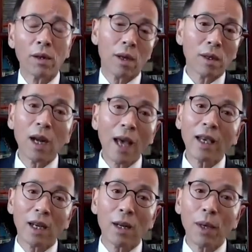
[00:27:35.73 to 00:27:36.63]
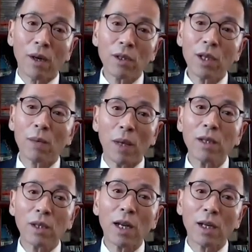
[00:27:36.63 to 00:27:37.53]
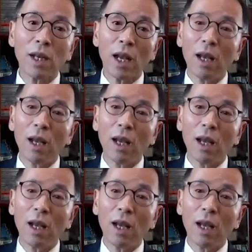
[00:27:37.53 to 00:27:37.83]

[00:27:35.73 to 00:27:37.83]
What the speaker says: they like it because it means that